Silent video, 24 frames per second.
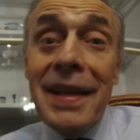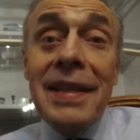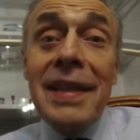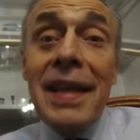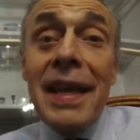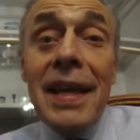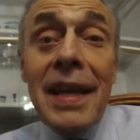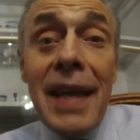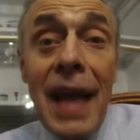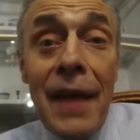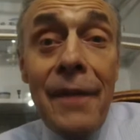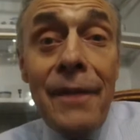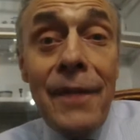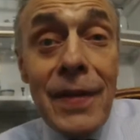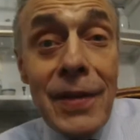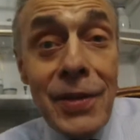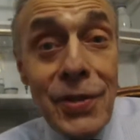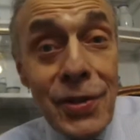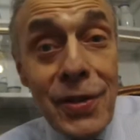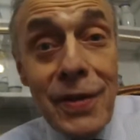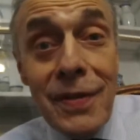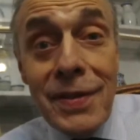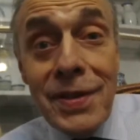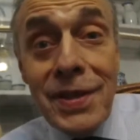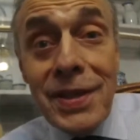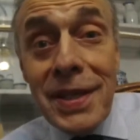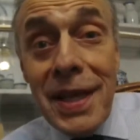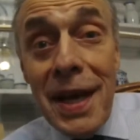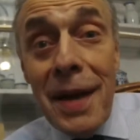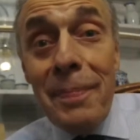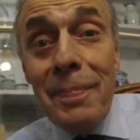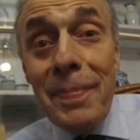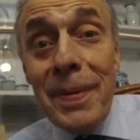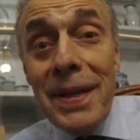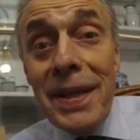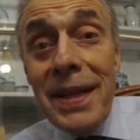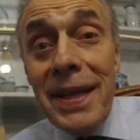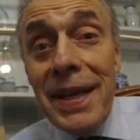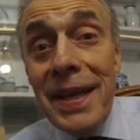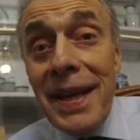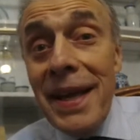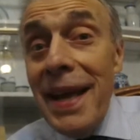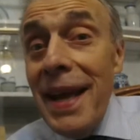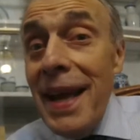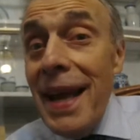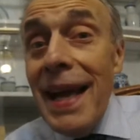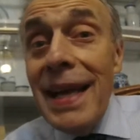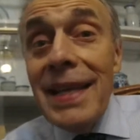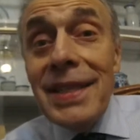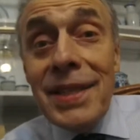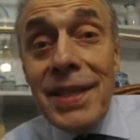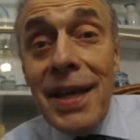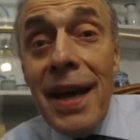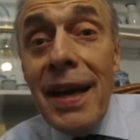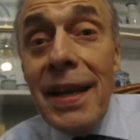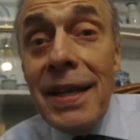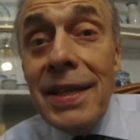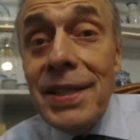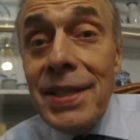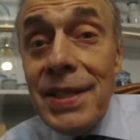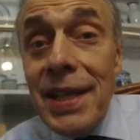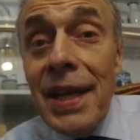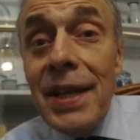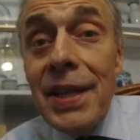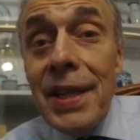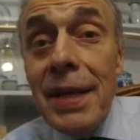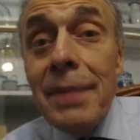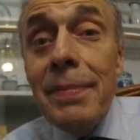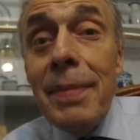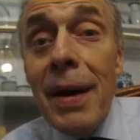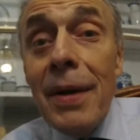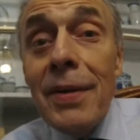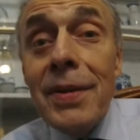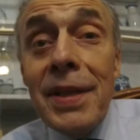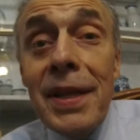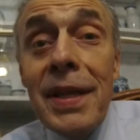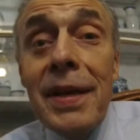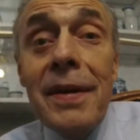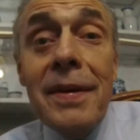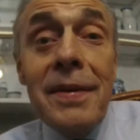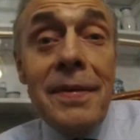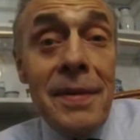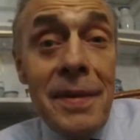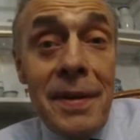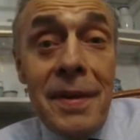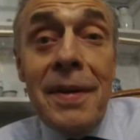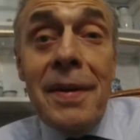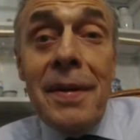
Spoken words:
the life insurance company has got to send them out their